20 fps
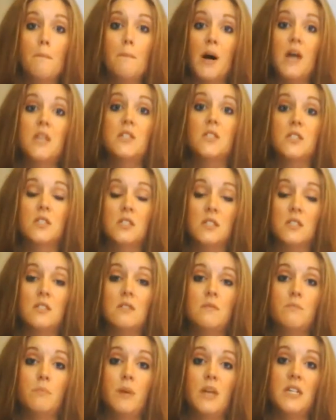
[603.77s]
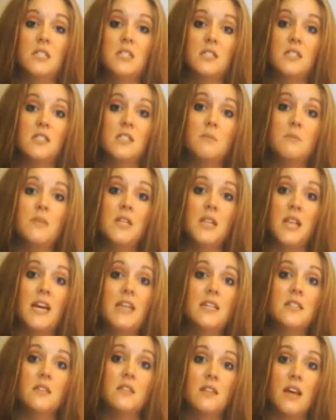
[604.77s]
but to
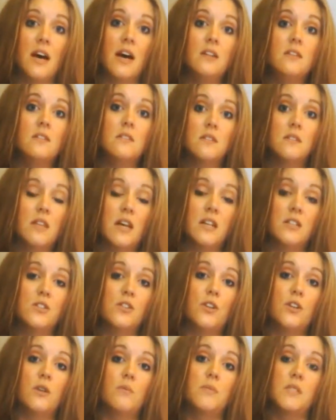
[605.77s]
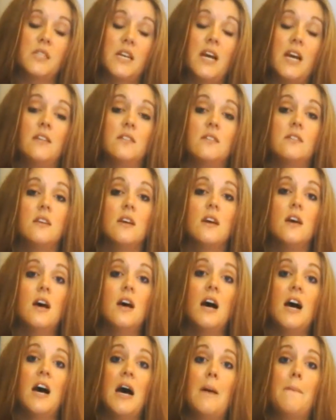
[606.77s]
simulate that circumstance.
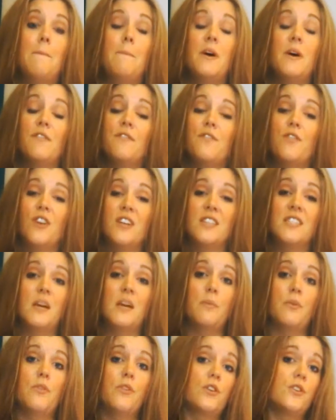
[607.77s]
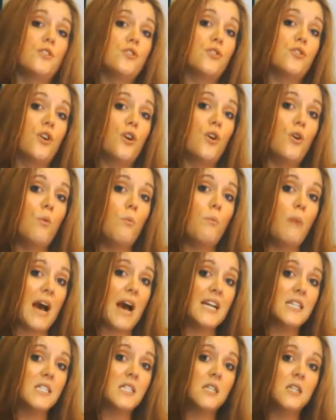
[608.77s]
But for example, the control
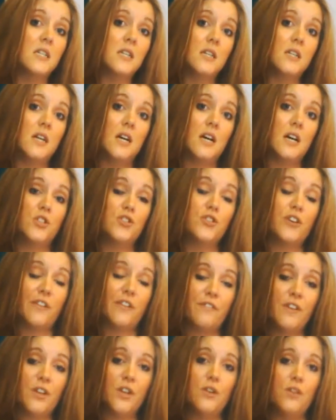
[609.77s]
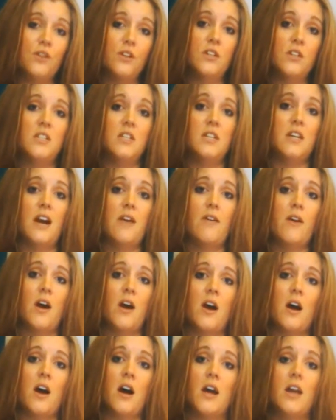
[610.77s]
BAT traffic unit in
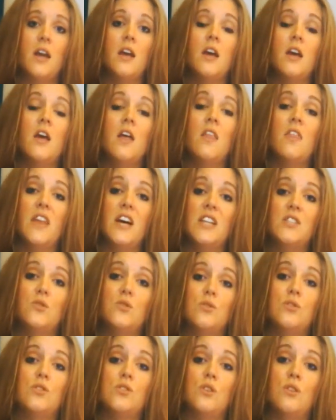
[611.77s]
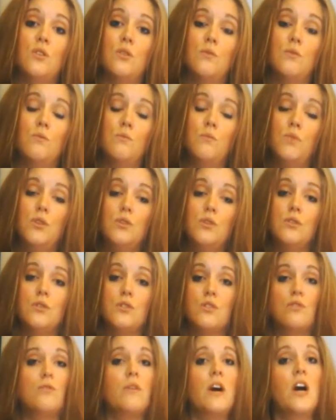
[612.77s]
RII, that's also
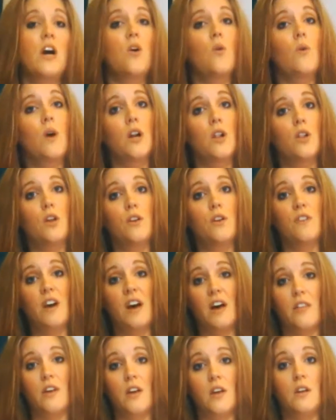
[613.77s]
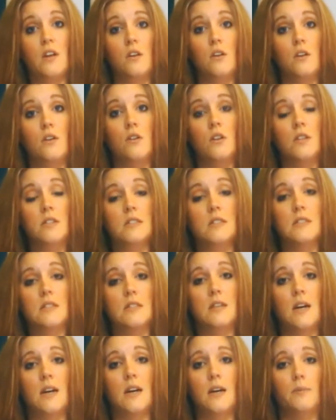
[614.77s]
used throughout quite a lot of other units,